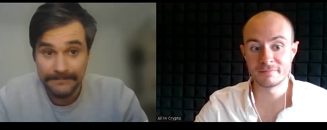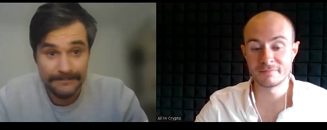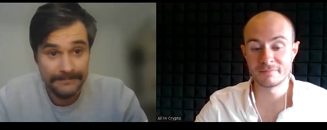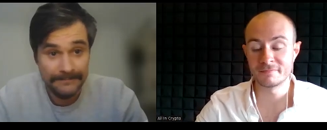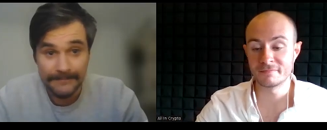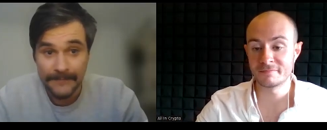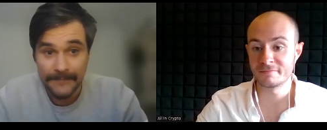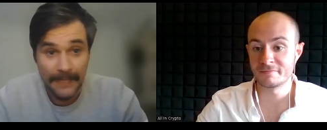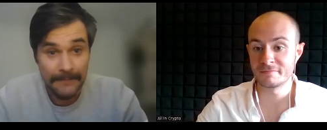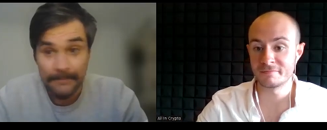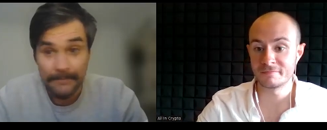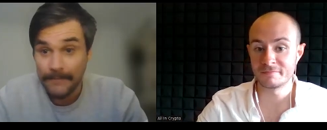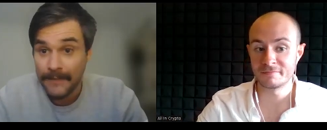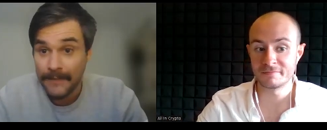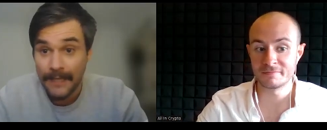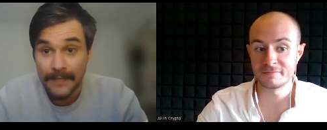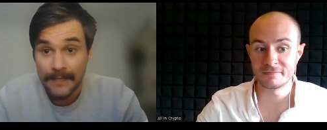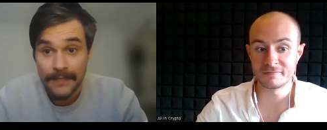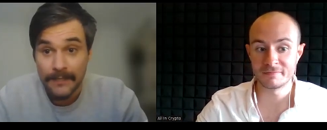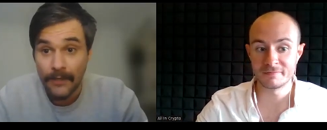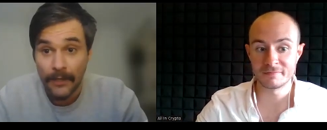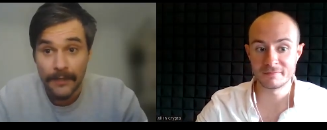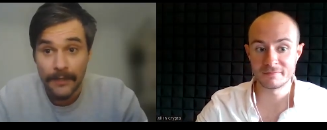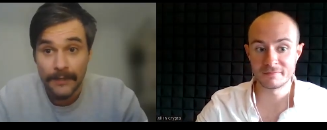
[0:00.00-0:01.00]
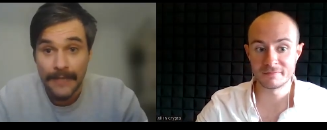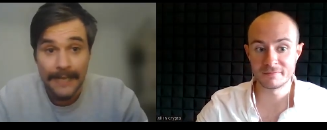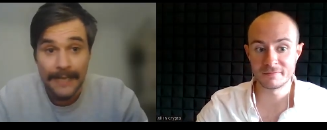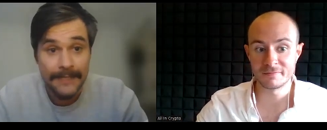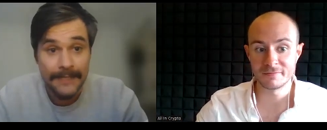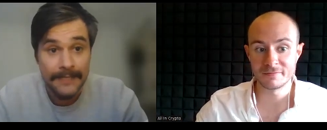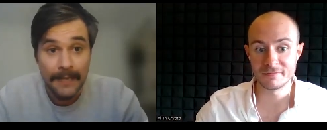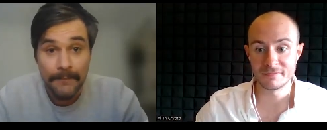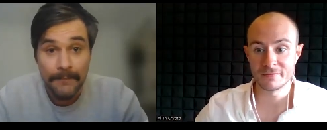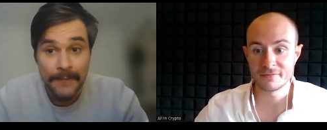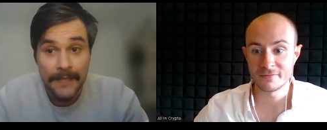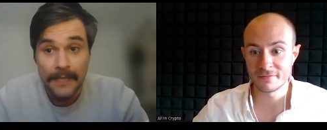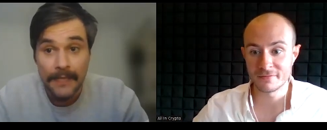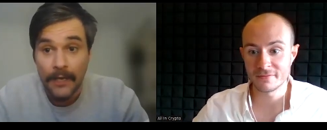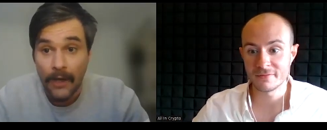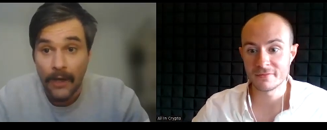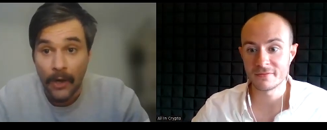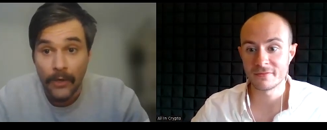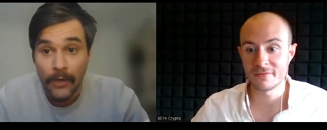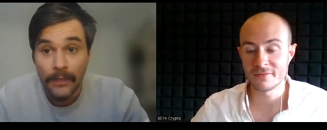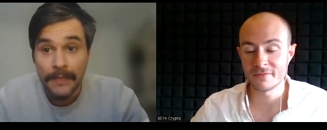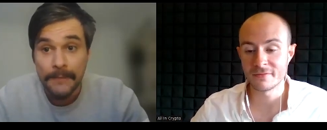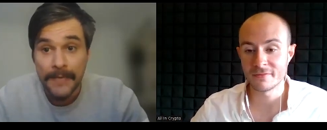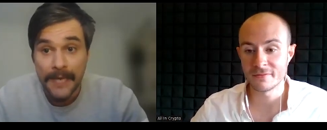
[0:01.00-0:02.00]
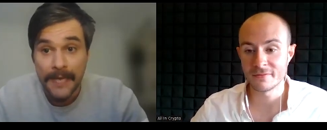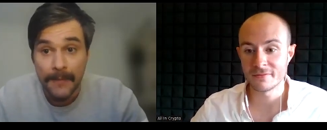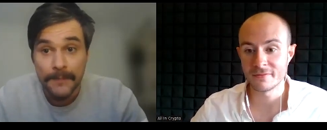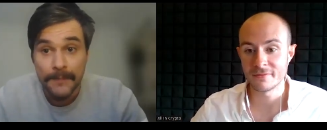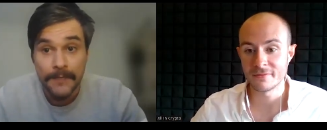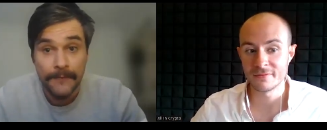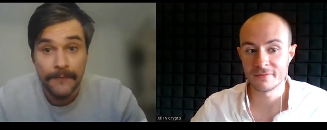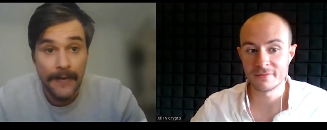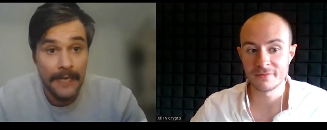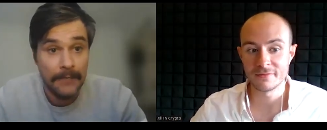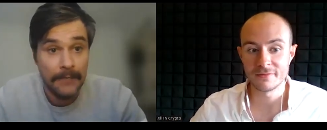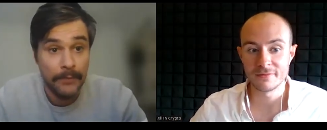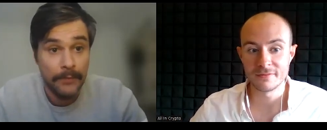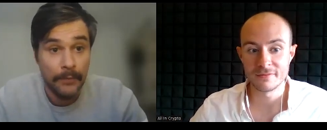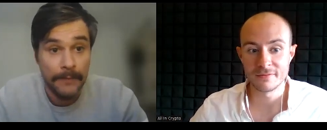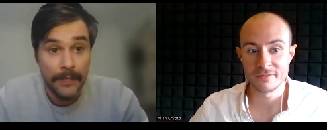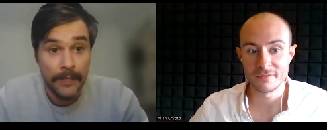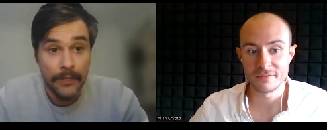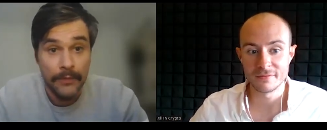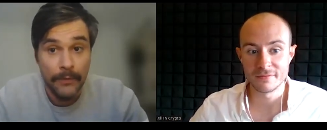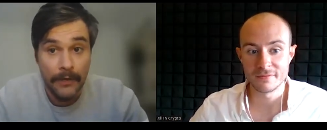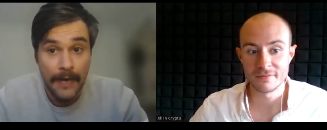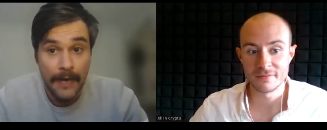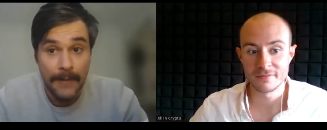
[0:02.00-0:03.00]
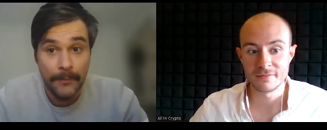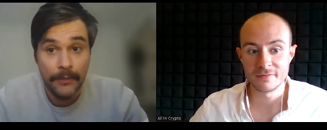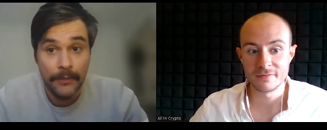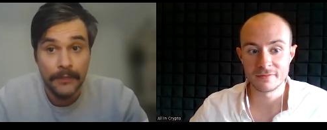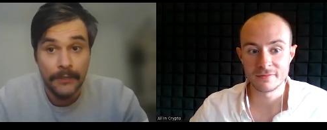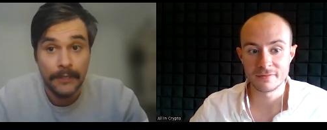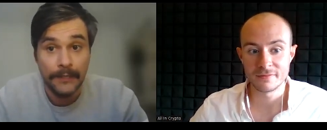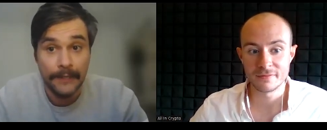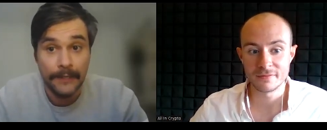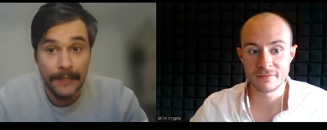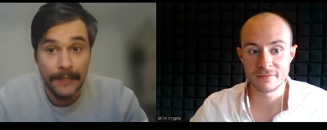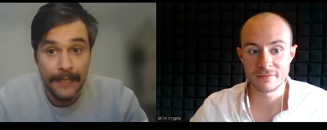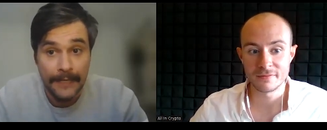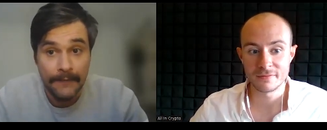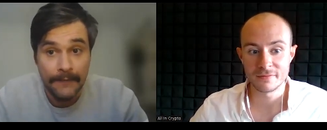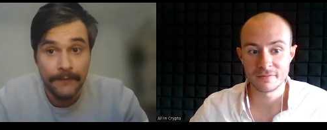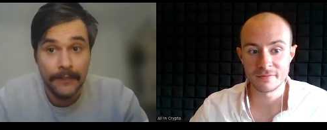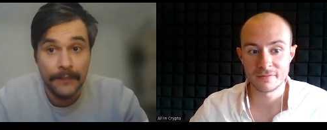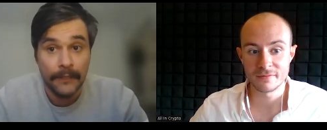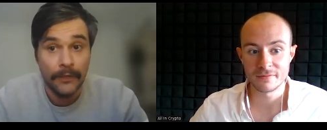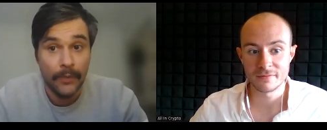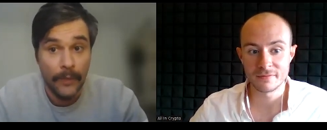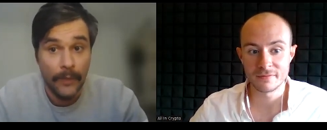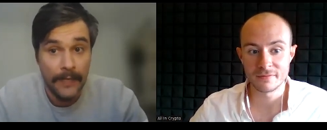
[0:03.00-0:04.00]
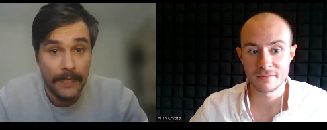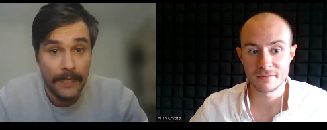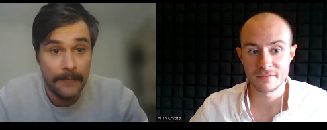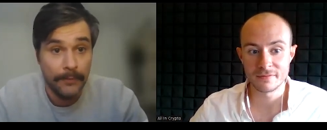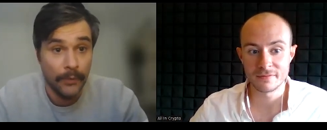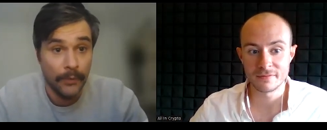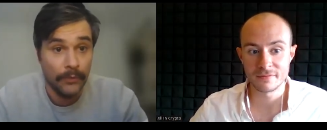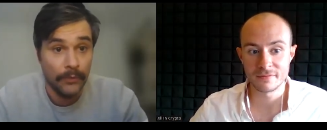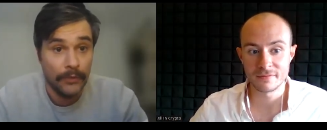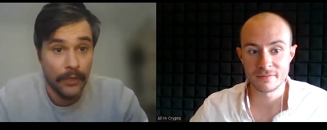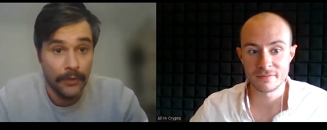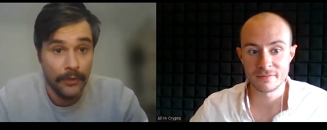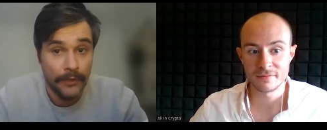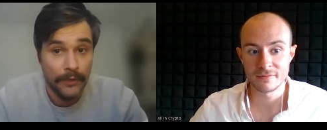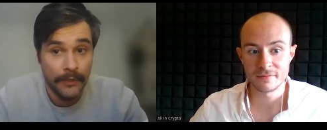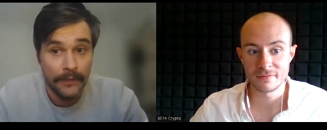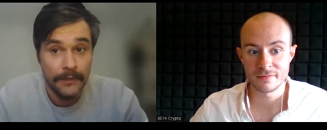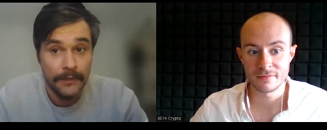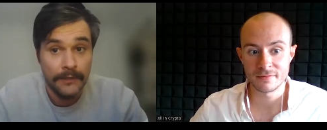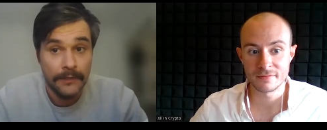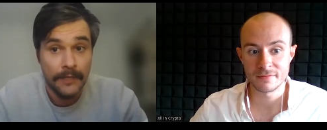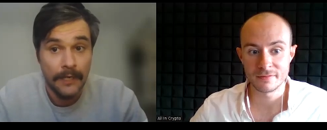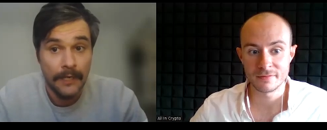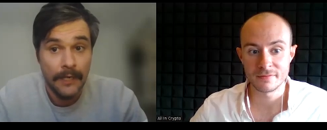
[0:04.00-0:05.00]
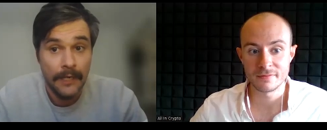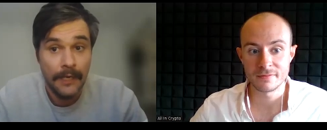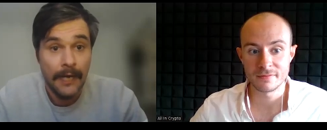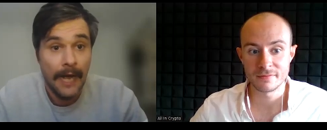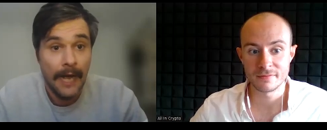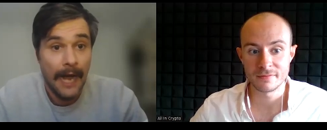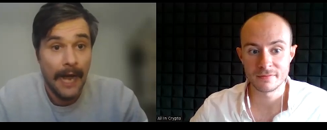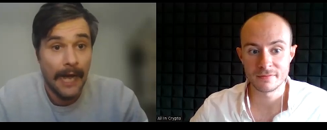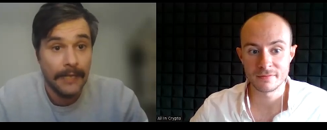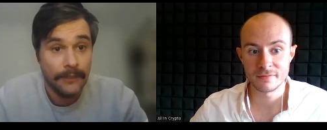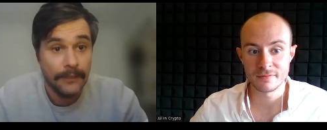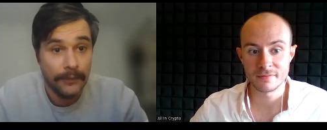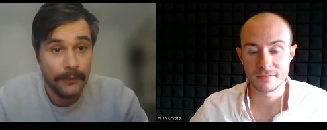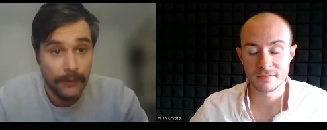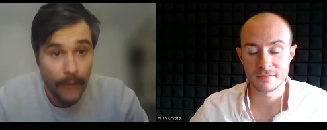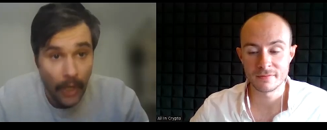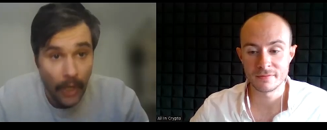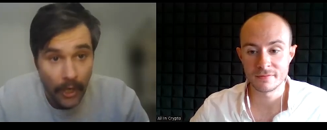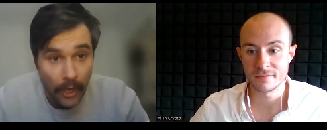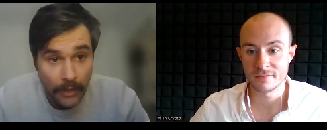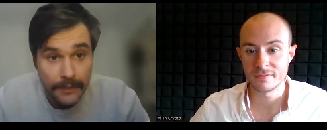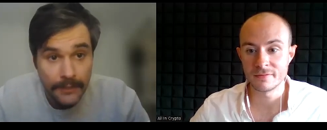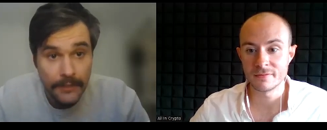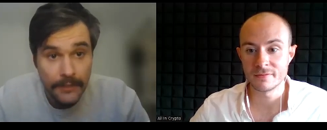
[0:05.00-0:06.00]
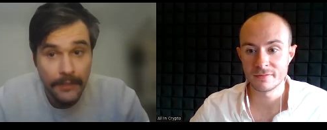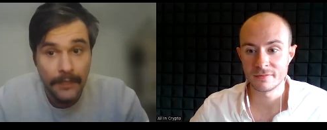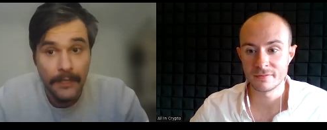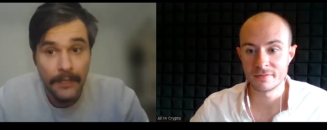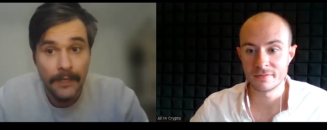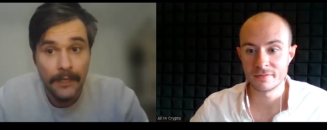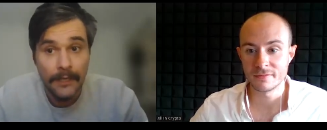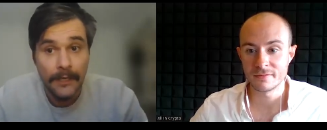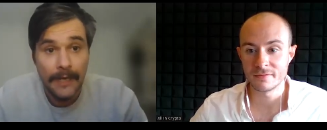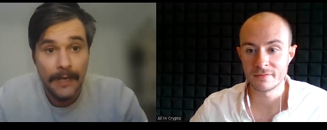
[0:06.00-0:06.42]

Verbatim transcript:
Speaker 1: no, that's not. That's something that only becomes available because we're able to leave the liquidity pool tokens unlocked